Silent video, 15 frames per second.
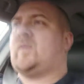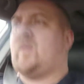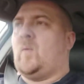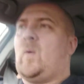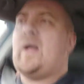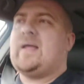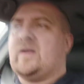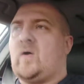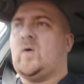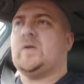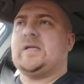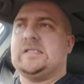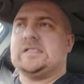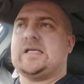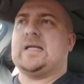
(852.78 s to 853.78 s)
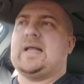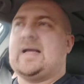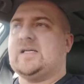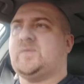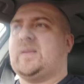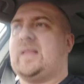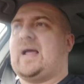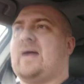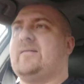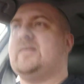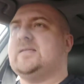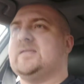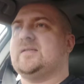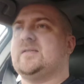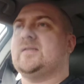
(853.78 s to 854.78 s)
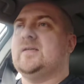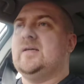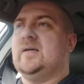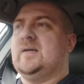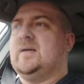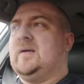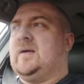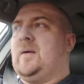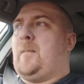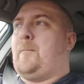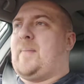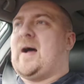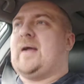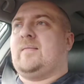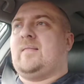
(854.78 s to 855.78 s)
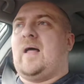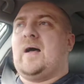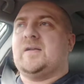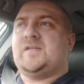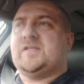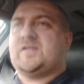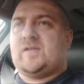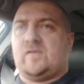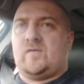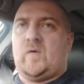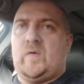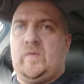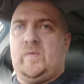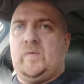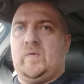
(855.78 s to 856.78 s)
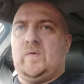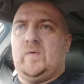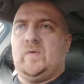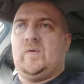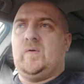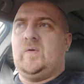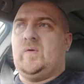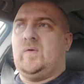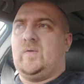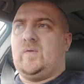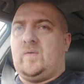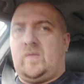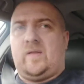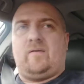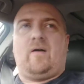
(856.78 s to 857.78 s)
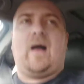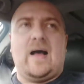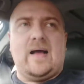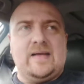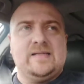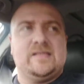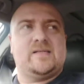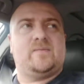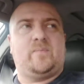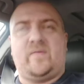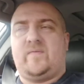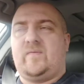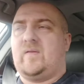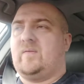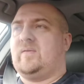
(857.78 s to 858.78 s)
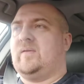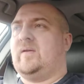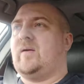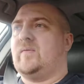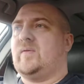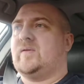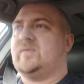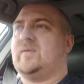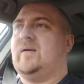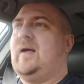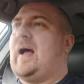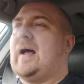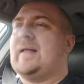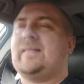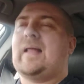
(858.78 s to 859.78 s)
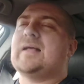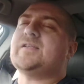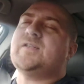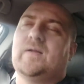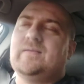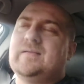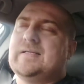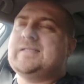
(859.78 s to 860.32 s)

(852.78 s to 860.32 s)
the way an audience connects with characters by and large is through their eyes, and that's not.